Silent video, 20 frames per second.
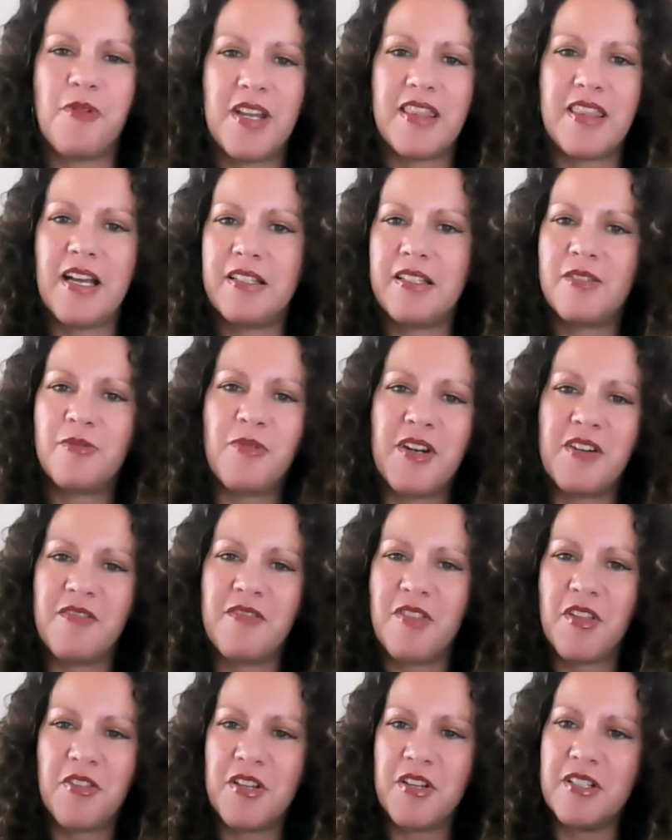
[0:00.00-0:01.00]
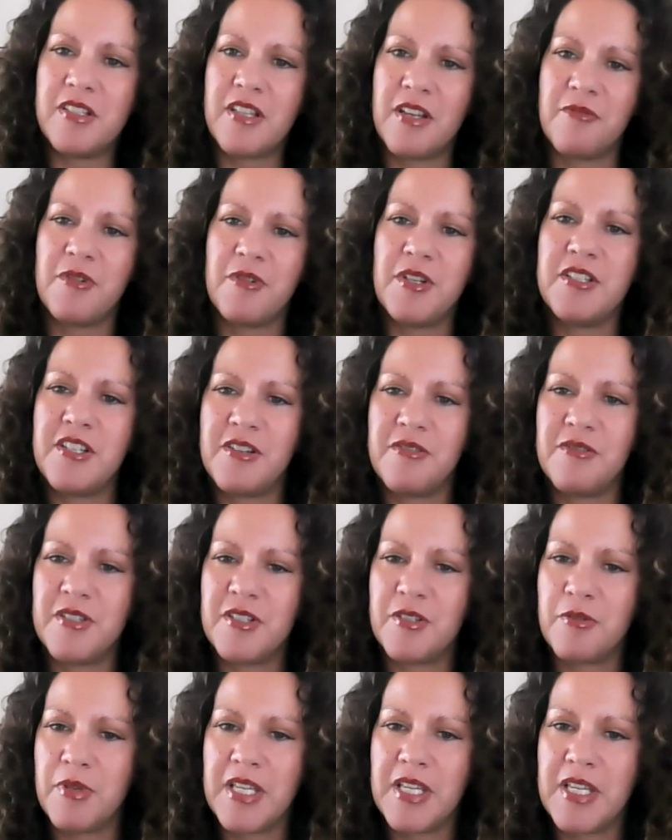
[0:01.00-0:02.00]
that's one of the things that we do
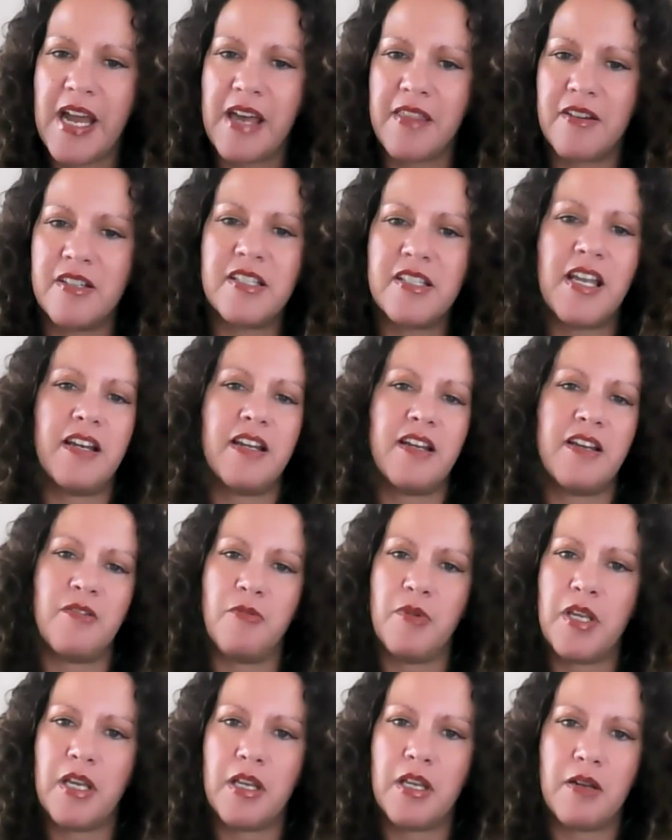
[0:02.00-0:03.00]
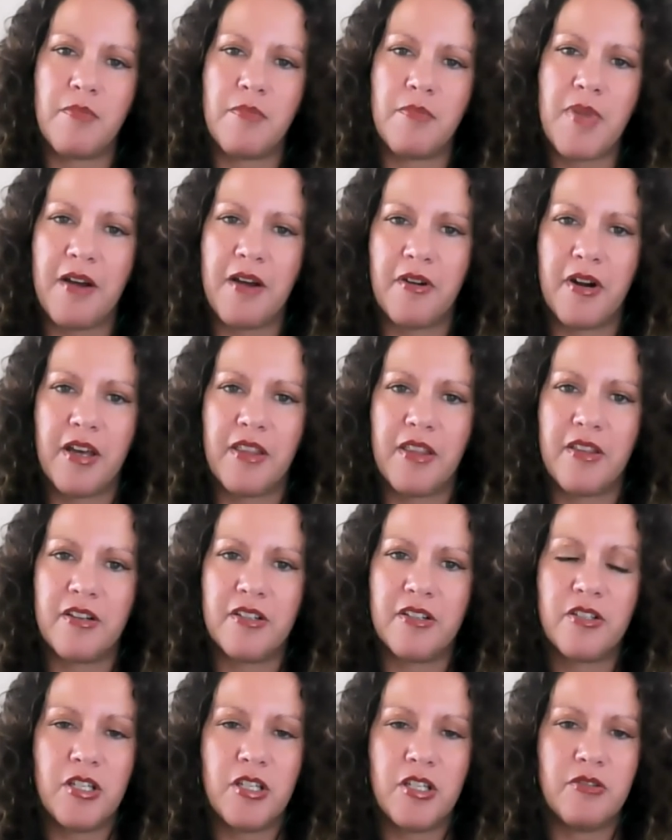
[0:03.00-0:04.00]
is we gather data and we can empower
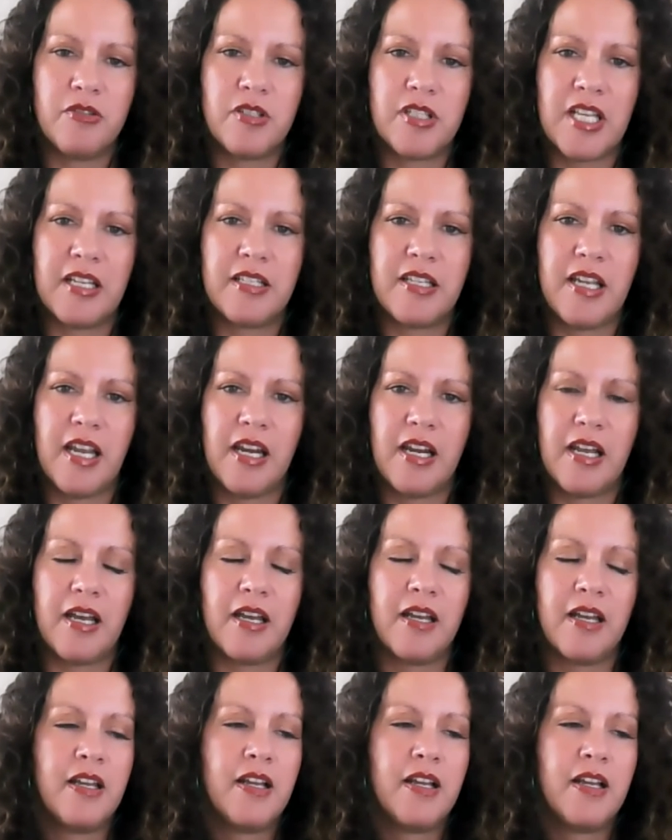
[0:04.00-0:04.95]
others to use that data.